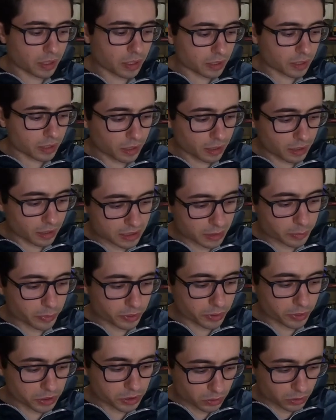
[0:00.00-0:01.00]

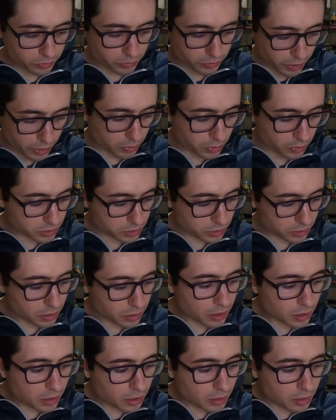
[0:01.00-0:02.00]
separation of variables.
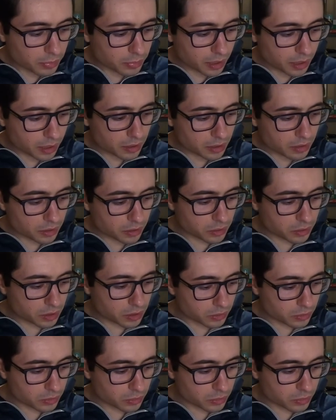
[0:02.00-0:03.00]
But
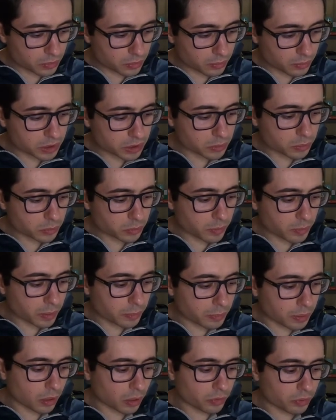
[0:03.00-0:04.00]
you must remember
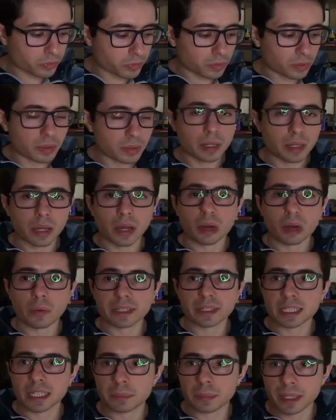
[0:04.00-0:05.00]
of always
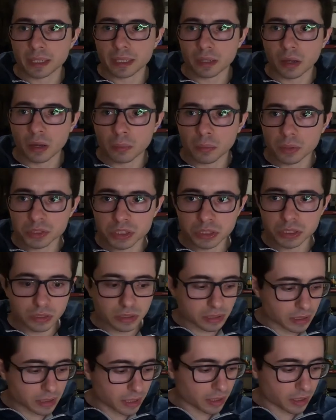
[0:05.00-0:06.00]
keep it
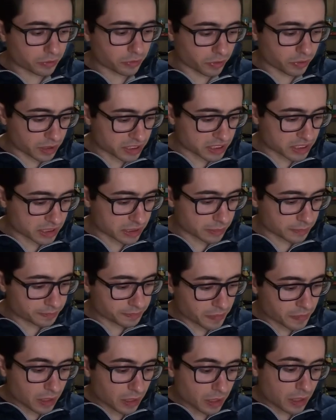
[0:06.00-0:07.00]
homogeneous at first.
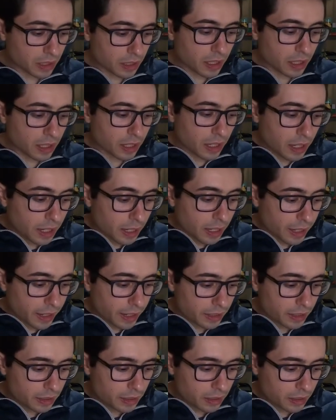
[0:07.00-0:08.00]

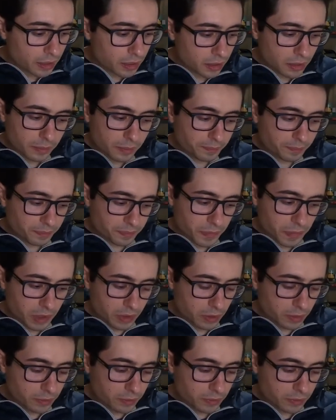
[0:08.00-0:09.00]
And
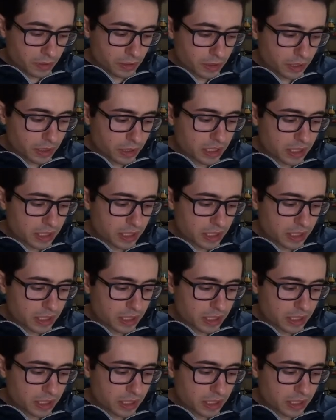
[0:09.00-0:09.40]
this